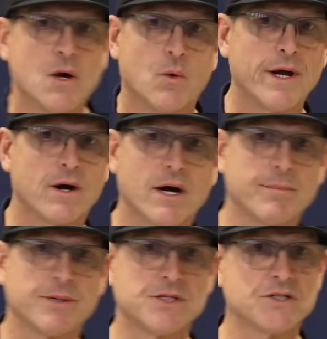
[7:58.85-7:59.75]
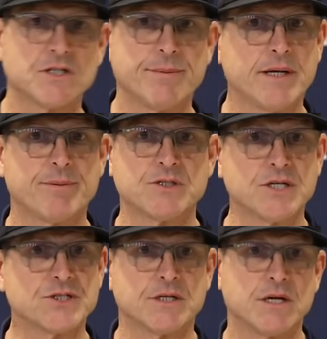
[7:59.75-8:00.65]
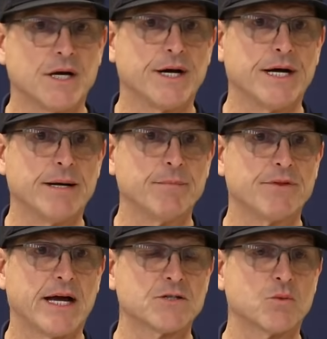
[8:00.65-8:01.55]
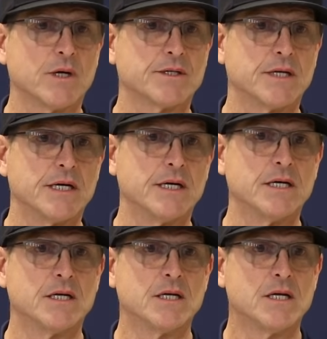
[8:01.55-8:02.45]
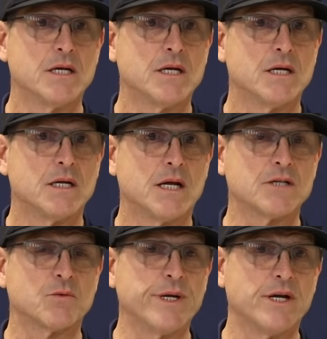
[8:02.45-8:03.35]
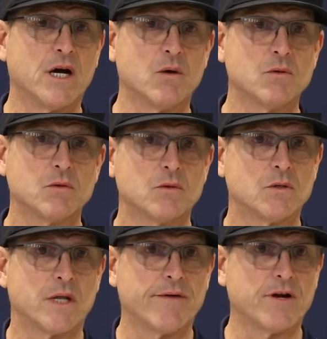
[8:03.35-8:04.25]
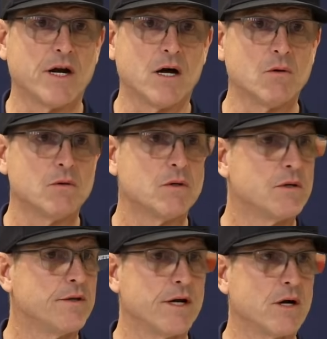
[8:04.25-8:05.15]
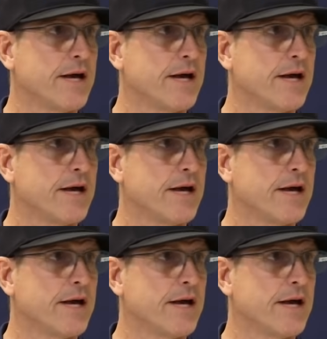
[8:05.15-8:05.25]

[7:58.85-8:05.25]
We are in position to be in position. Um, that's what uh, that's what we know. eleven and oh. They're